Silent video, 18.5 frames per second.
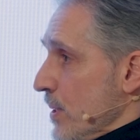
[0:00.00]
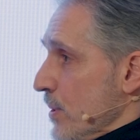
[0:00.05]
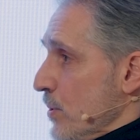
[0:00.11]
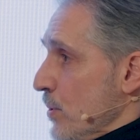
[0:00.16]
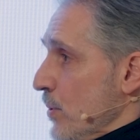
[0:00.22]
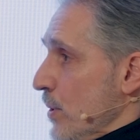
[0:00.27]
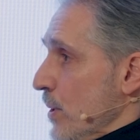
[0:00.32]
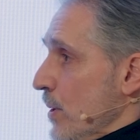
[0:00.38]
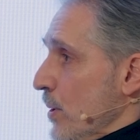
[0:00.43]
to
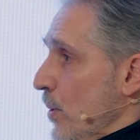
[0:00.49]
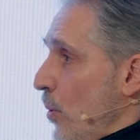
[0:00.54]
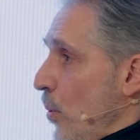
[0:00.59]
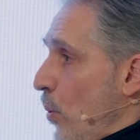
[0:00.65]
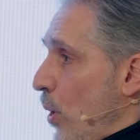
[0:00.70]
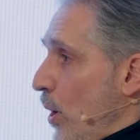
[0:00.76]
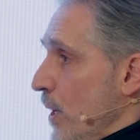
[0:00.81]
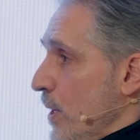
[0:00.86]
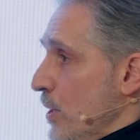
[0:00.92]
the
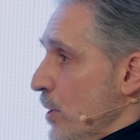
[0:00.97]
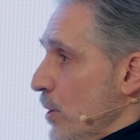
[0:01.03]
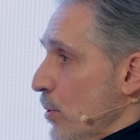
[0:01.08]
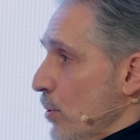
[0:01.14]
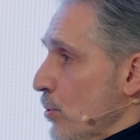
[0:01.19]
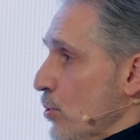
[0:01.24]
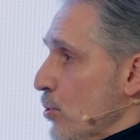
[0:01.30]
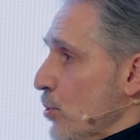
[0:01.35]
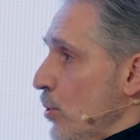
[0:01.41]
quality
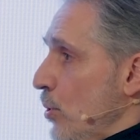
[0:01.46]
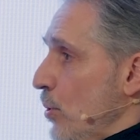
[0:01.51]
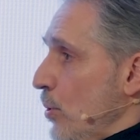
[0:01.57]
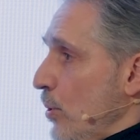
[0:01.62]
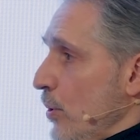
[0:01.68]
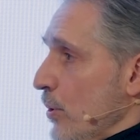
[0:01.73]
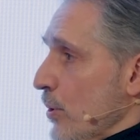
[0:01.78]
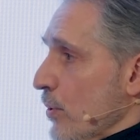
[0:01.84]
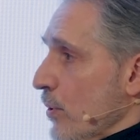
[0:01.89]

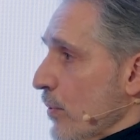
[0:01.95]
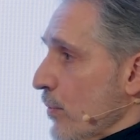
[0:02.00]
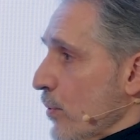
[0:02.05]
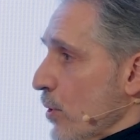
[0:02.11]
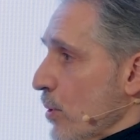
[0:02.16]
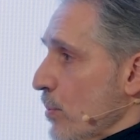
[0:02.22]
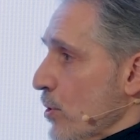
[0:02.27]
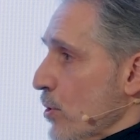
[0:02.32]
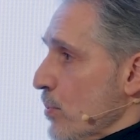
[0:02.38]
control, the
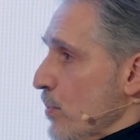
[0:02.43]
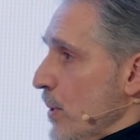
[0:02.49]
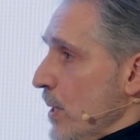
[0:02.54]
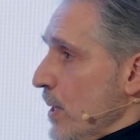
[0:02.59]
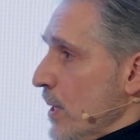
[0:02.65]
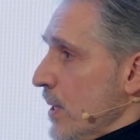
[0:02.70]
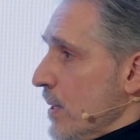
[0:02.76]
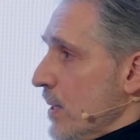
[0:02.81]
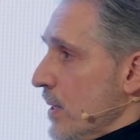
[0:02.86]

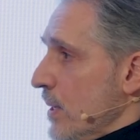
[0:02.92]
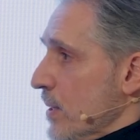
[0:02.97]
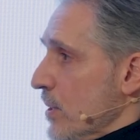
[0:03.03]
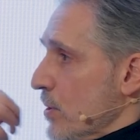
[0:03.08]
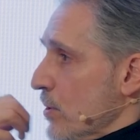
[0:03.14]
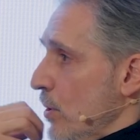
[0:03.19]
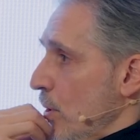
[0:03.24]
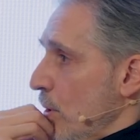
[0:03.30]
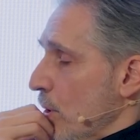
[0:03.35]
refurbishment, and
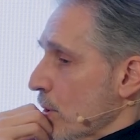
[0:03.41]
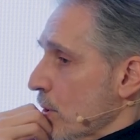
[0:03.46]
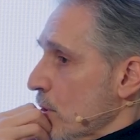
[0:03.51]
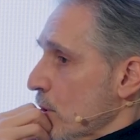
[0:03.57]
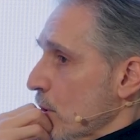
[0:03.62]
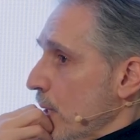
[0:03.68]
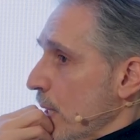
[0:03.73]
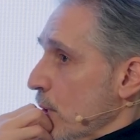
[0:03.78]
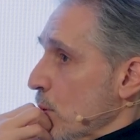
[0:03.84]
so on.
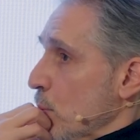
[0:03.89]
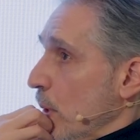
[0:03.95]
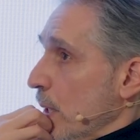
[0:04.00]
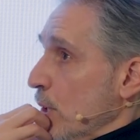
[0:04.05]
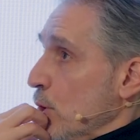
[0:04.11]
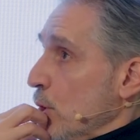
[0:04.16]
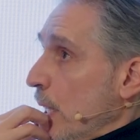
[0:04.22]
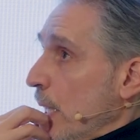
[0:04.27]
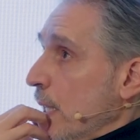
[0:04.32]
So that's
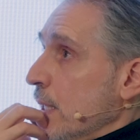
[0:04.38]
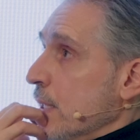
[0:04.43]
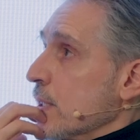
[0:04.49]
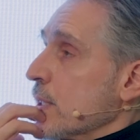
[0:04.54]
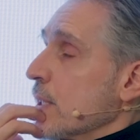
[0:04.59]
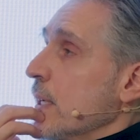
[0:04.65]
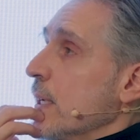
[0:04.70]
one challenge.